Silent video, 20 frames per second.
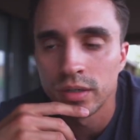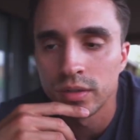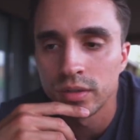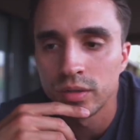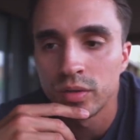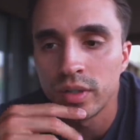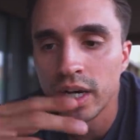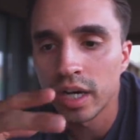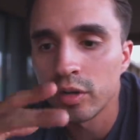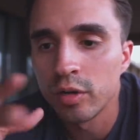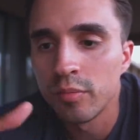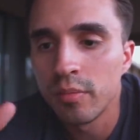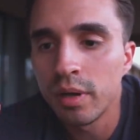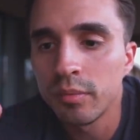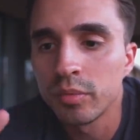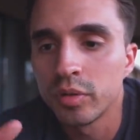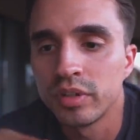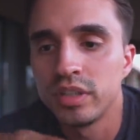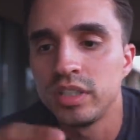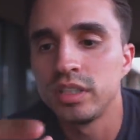you got to
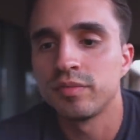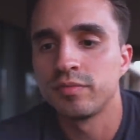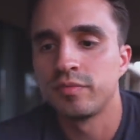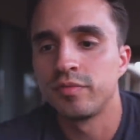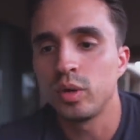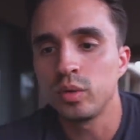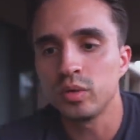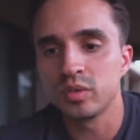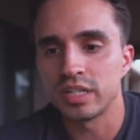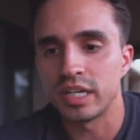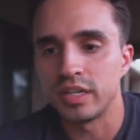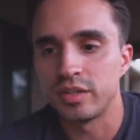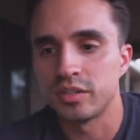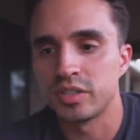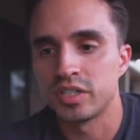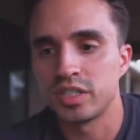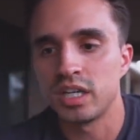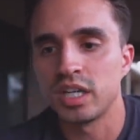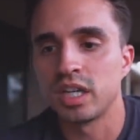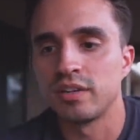remember these photos that you're
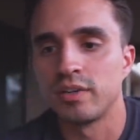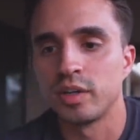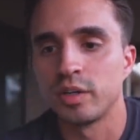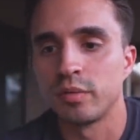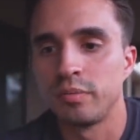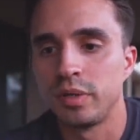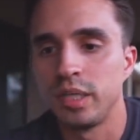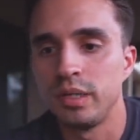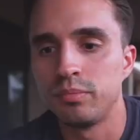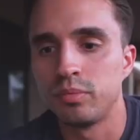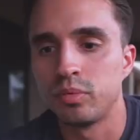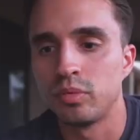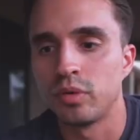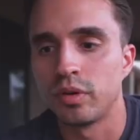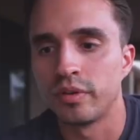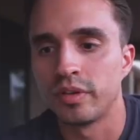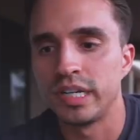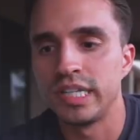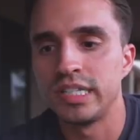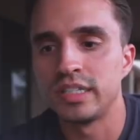seeing of other people
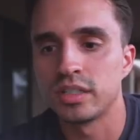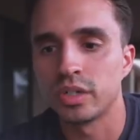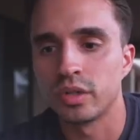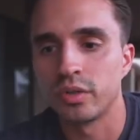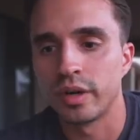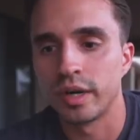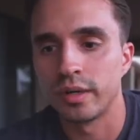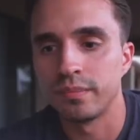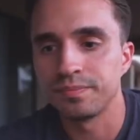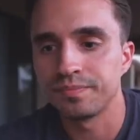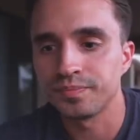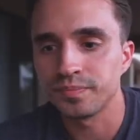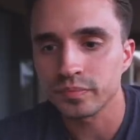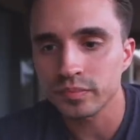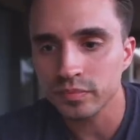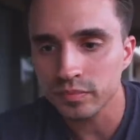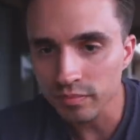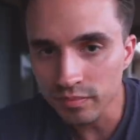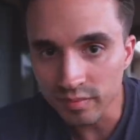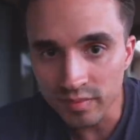on their Instagram,
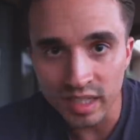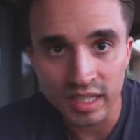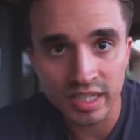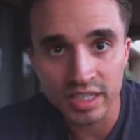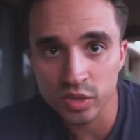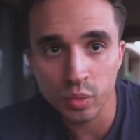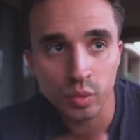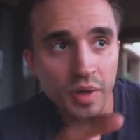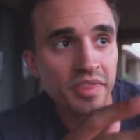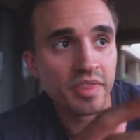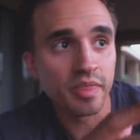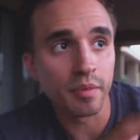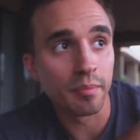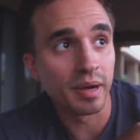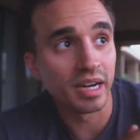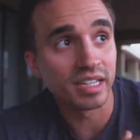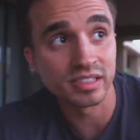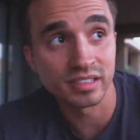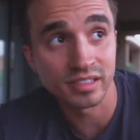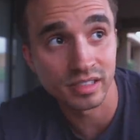it's with the
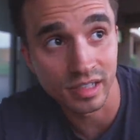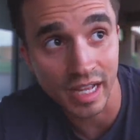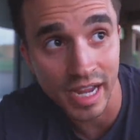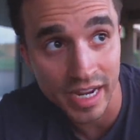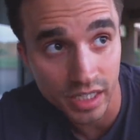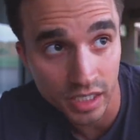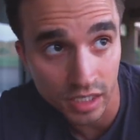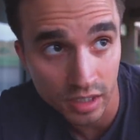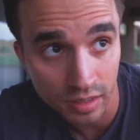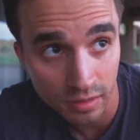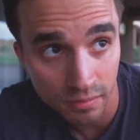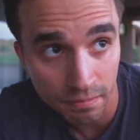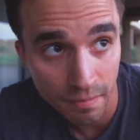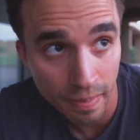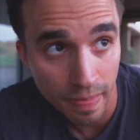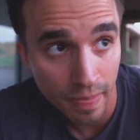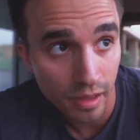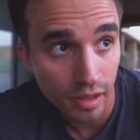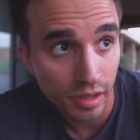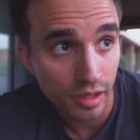best lighting,
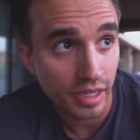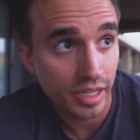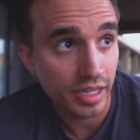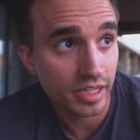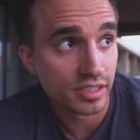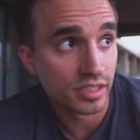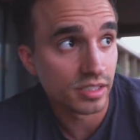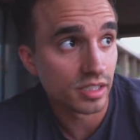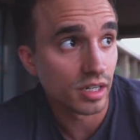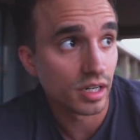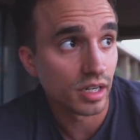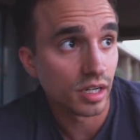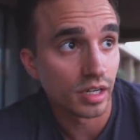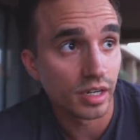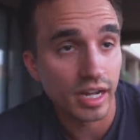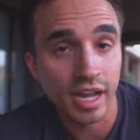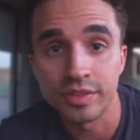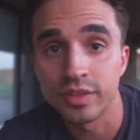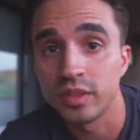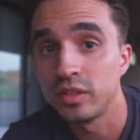it's uh,
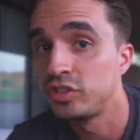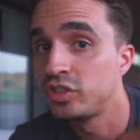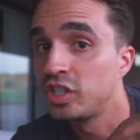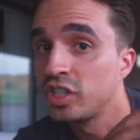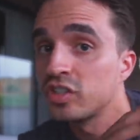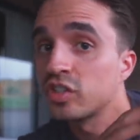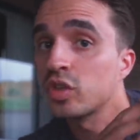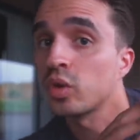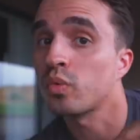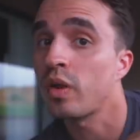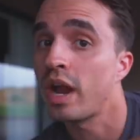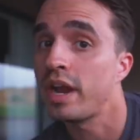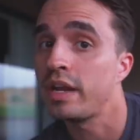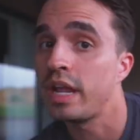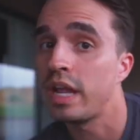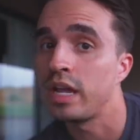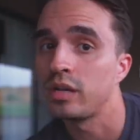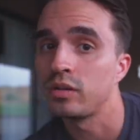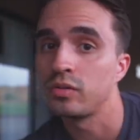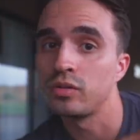at just the right
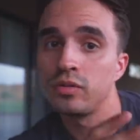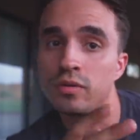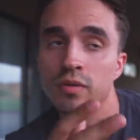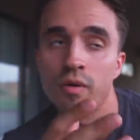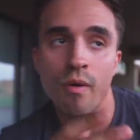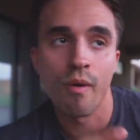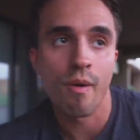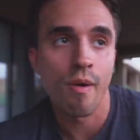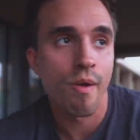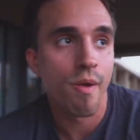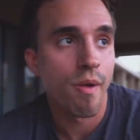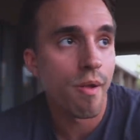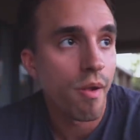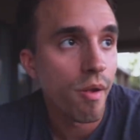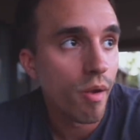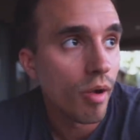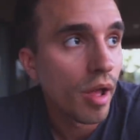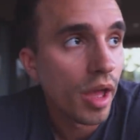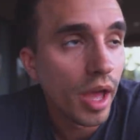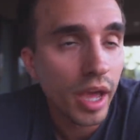angle.
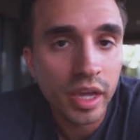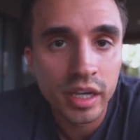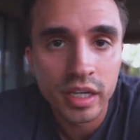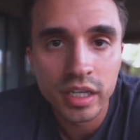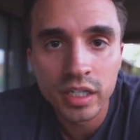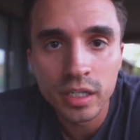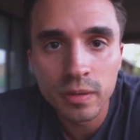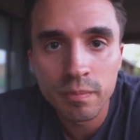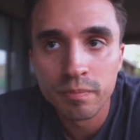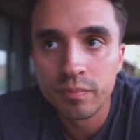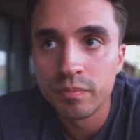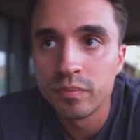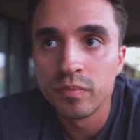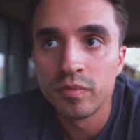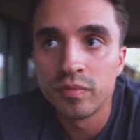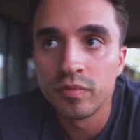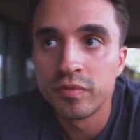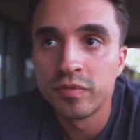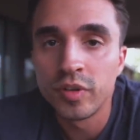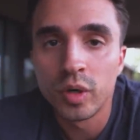Hey, any
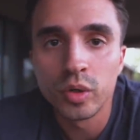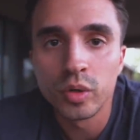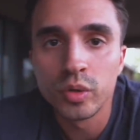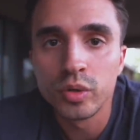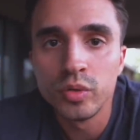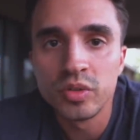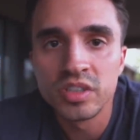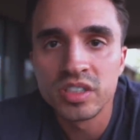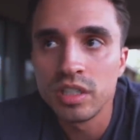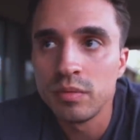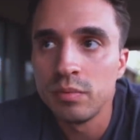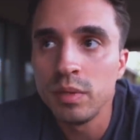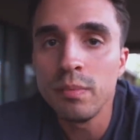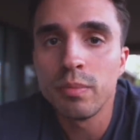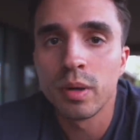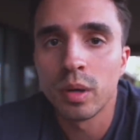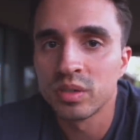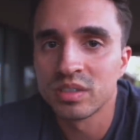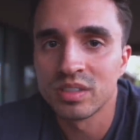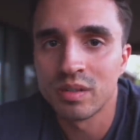photo you see me
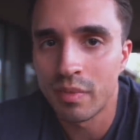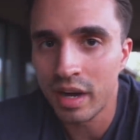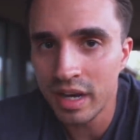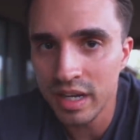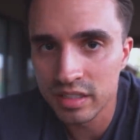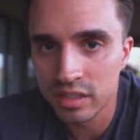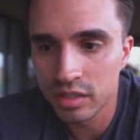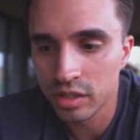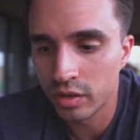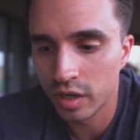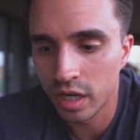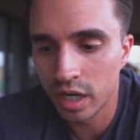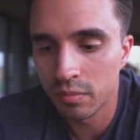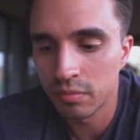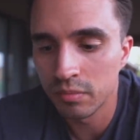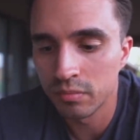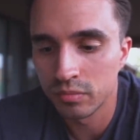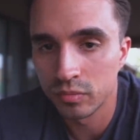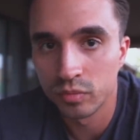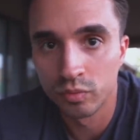post on my
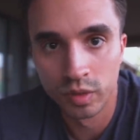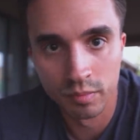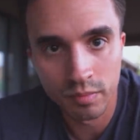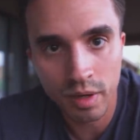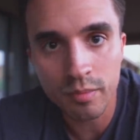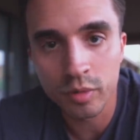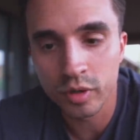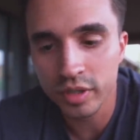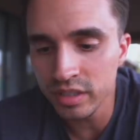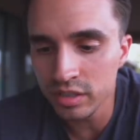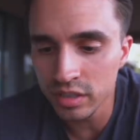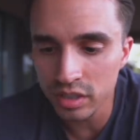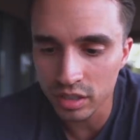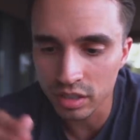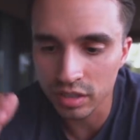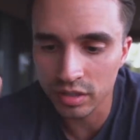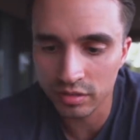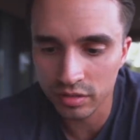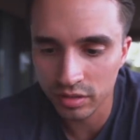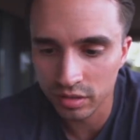Instagram, remember it
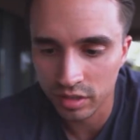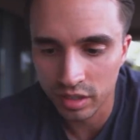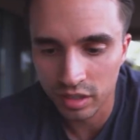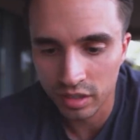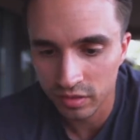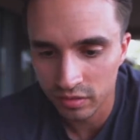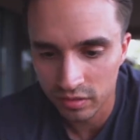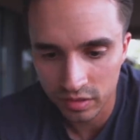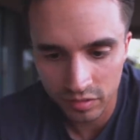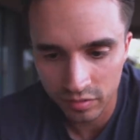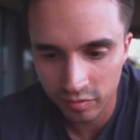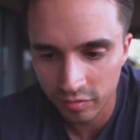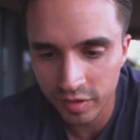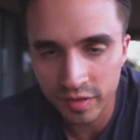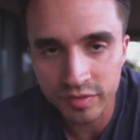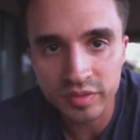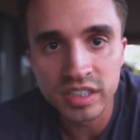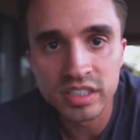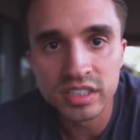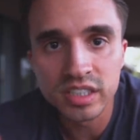took
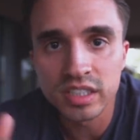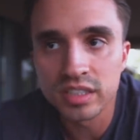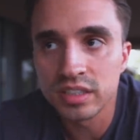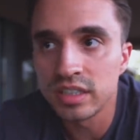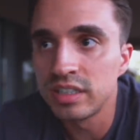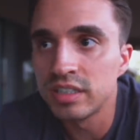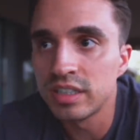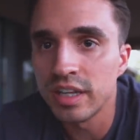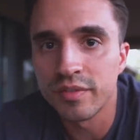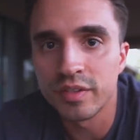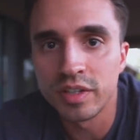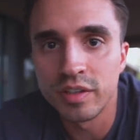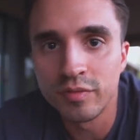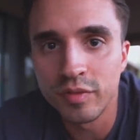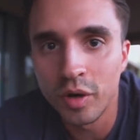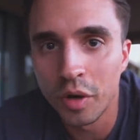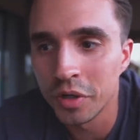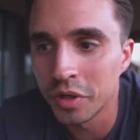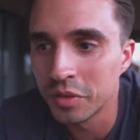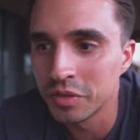50, 60, 70
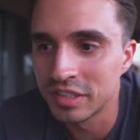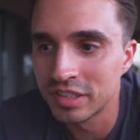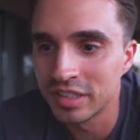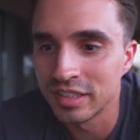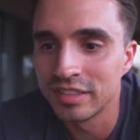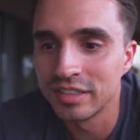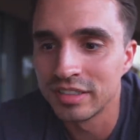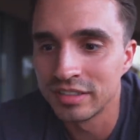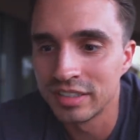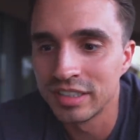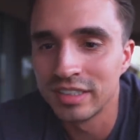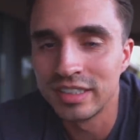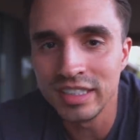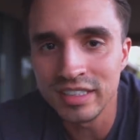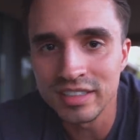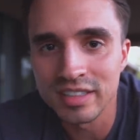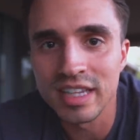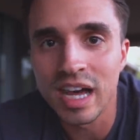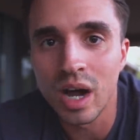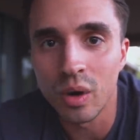photos to, to
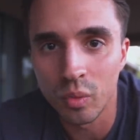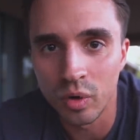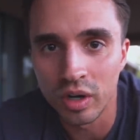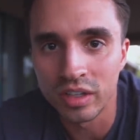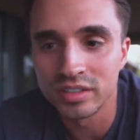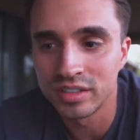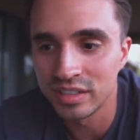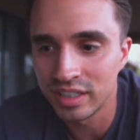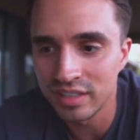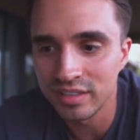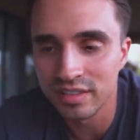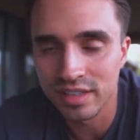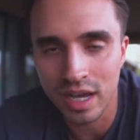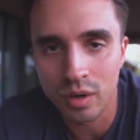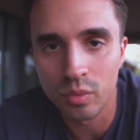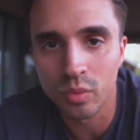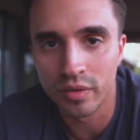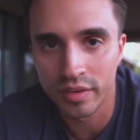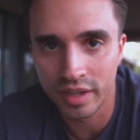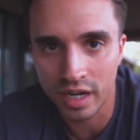get to that one, to get to
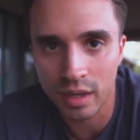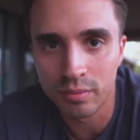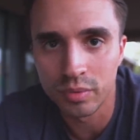that one that I